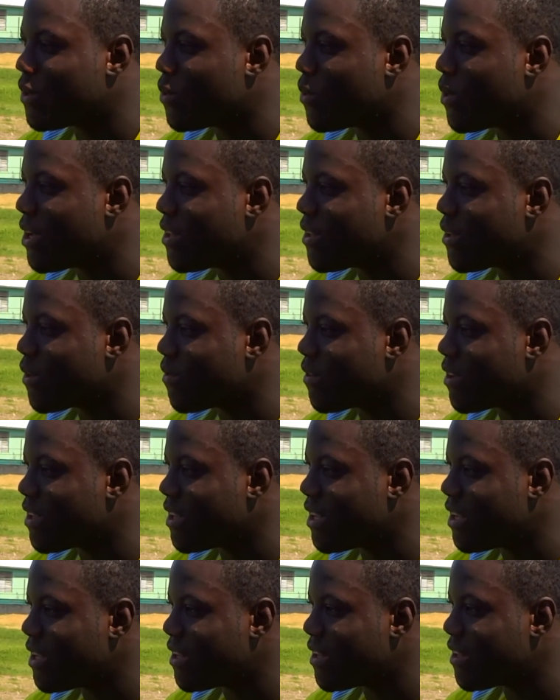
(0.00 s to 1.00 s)
to the ones
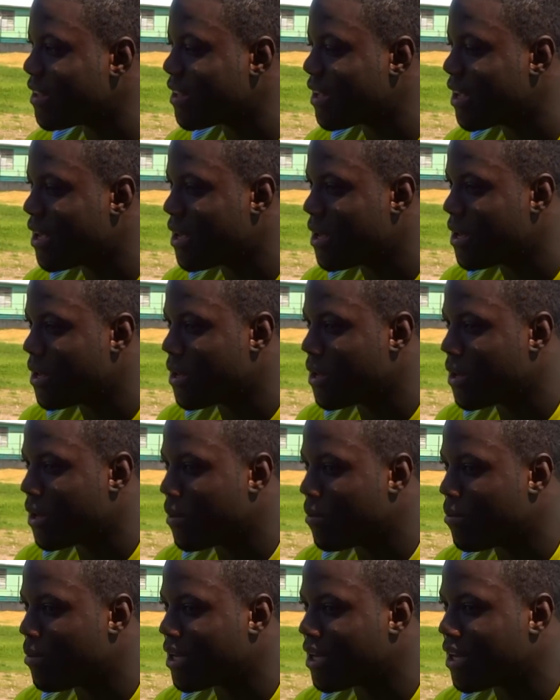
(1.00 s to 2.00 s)
overseas,
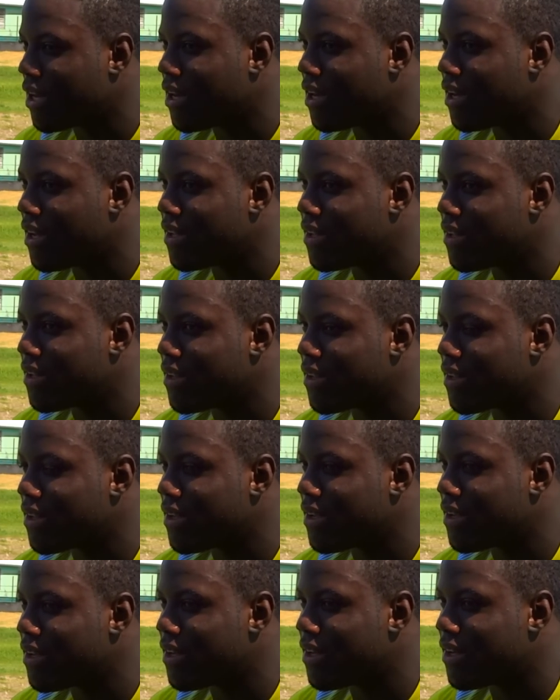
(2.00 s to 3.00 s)

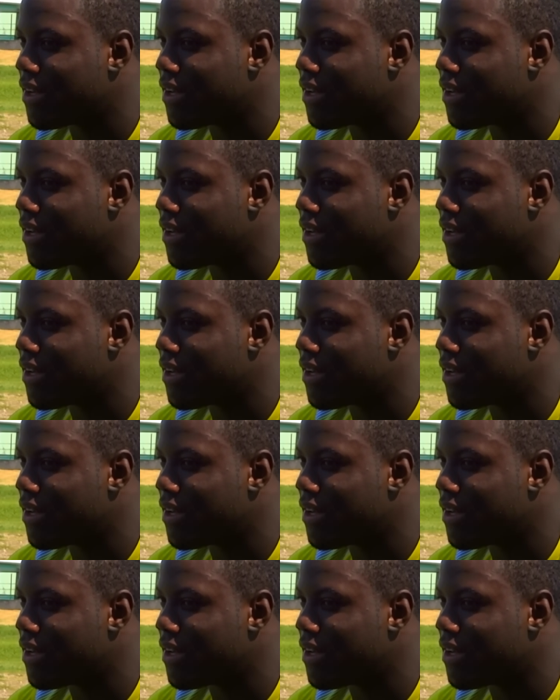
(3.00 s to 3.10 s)
because